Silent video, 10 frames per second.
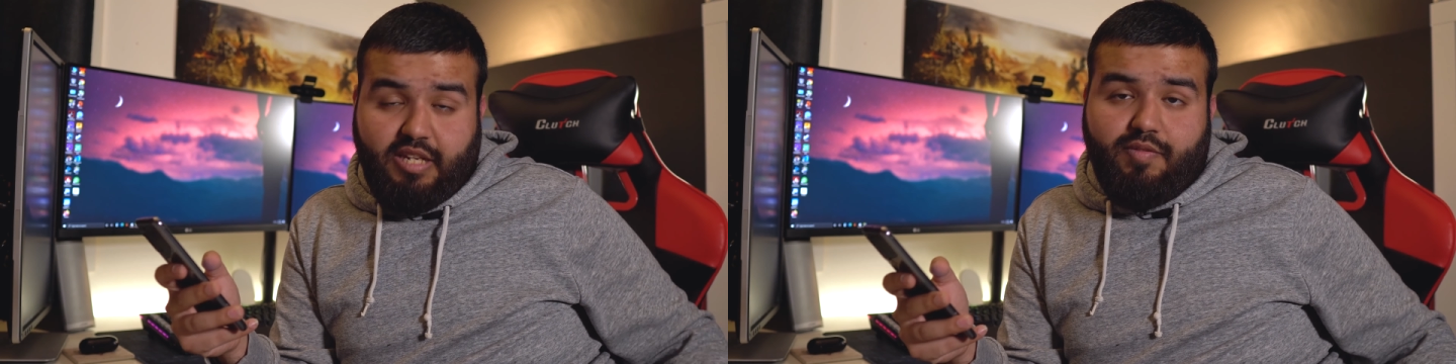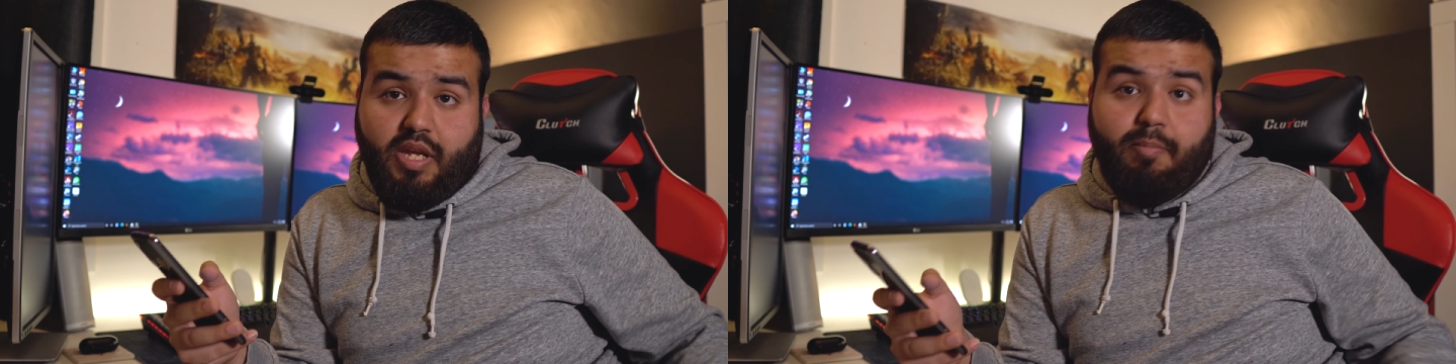
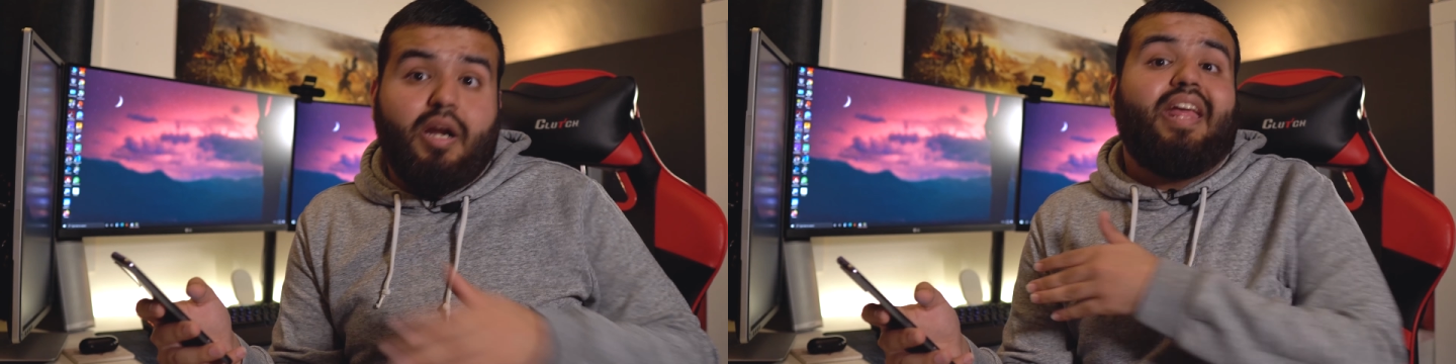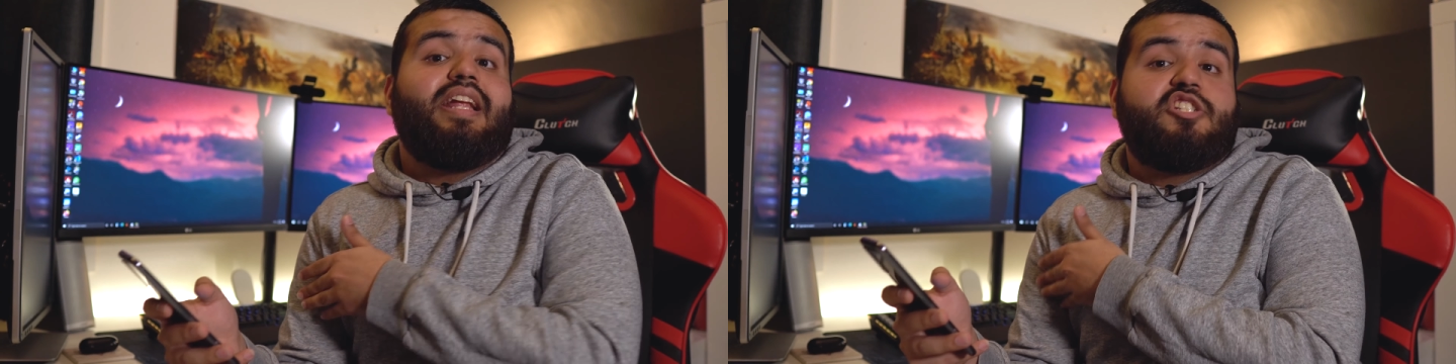TV,
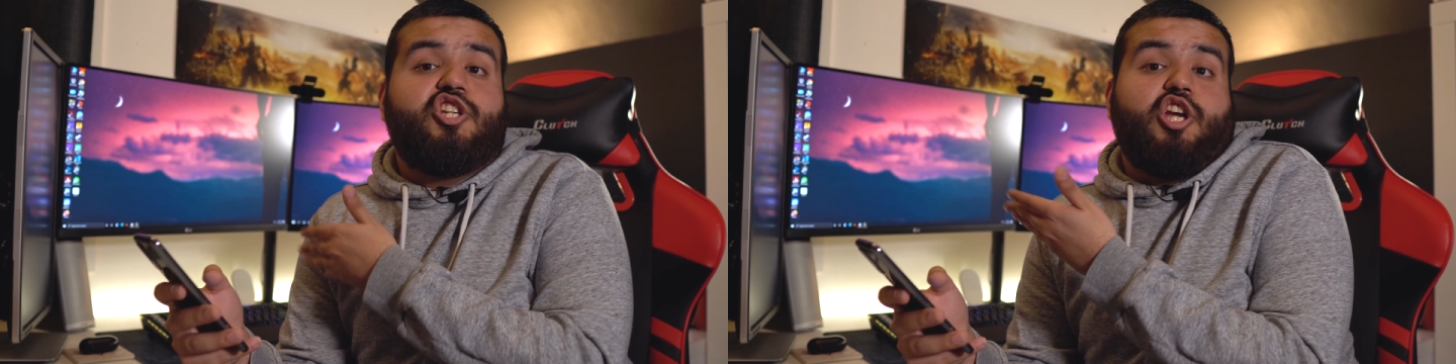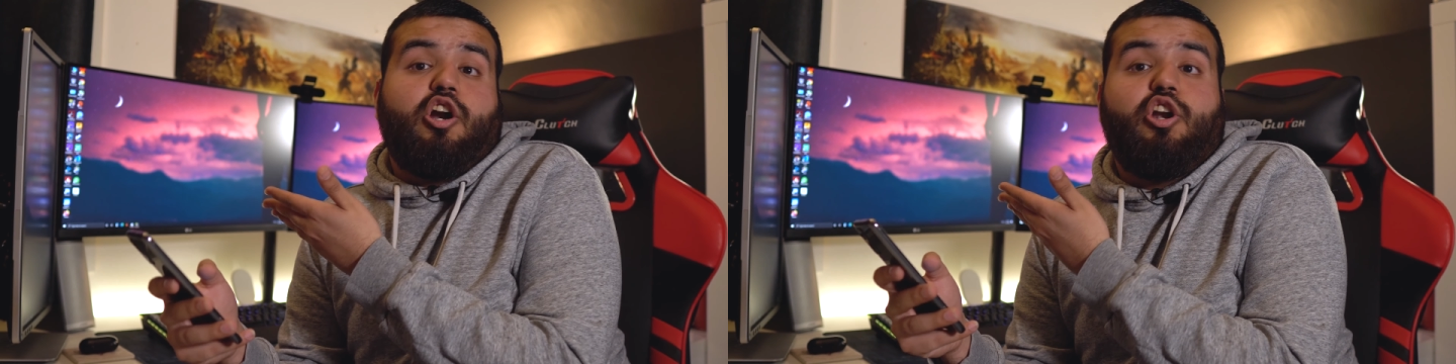but
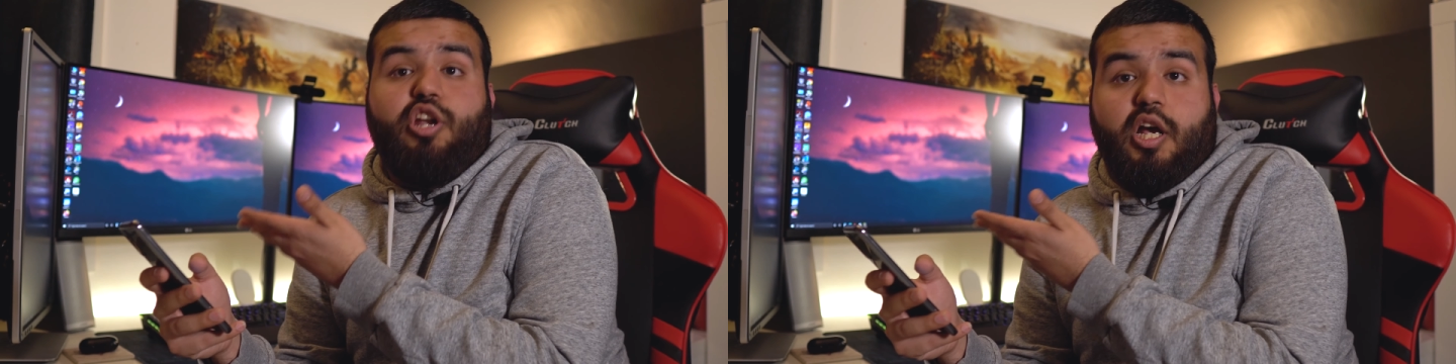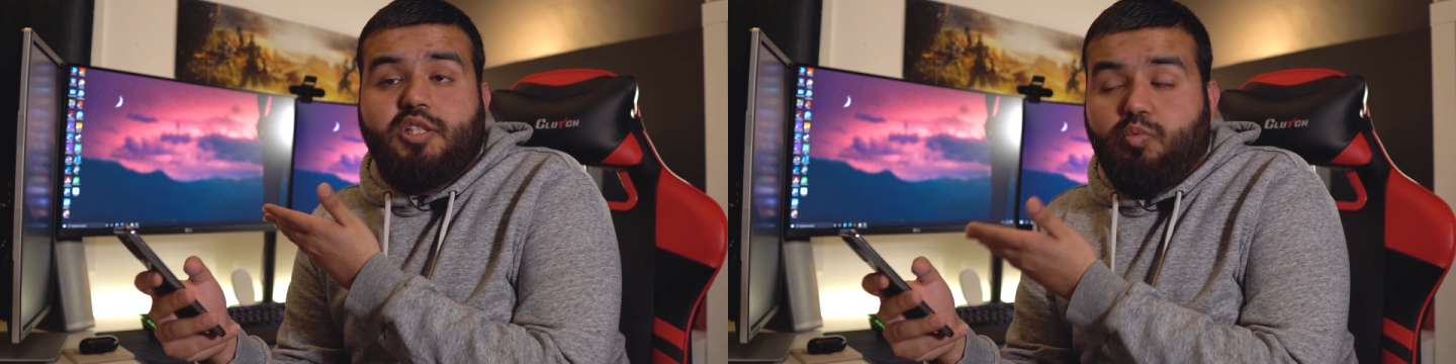
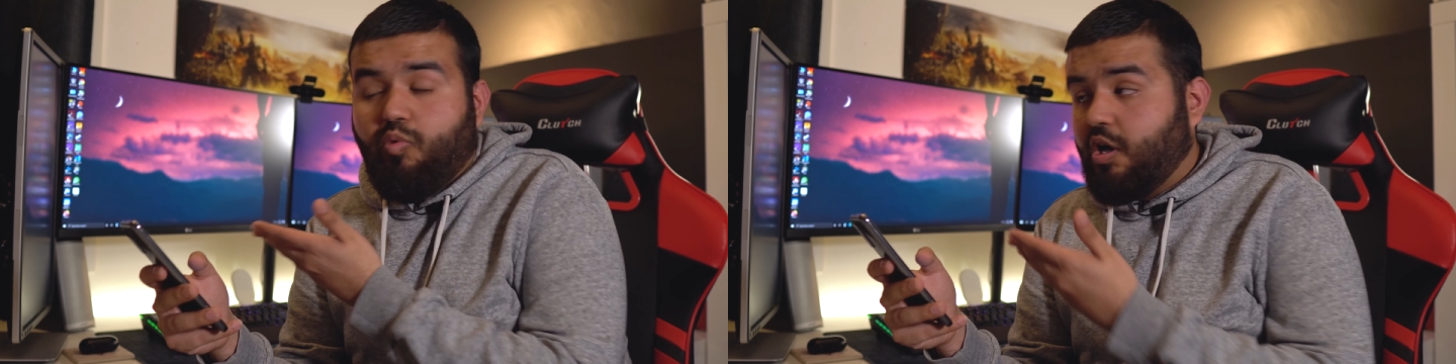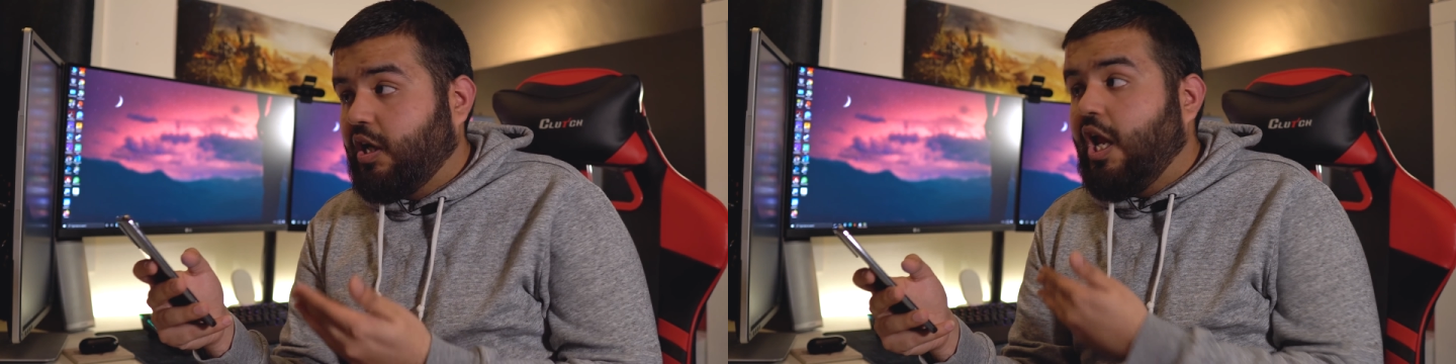HDR does
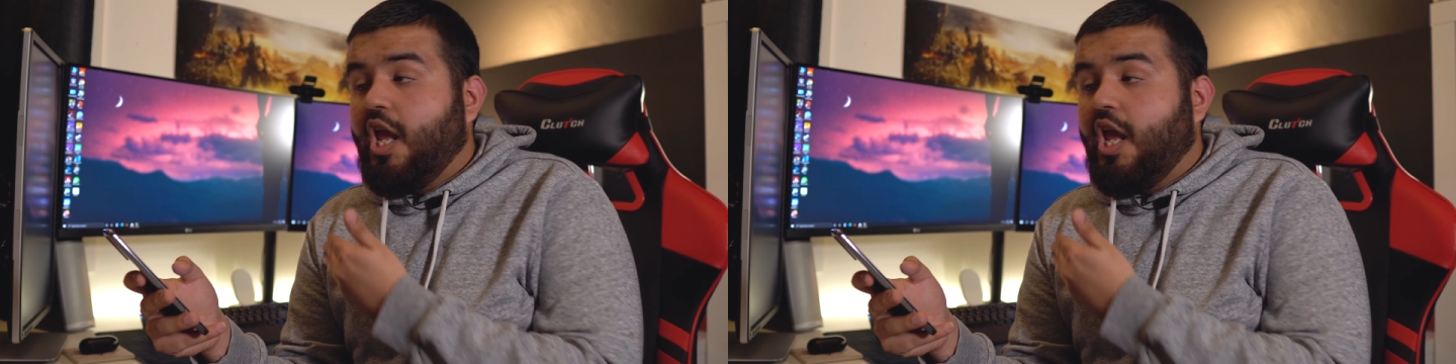work.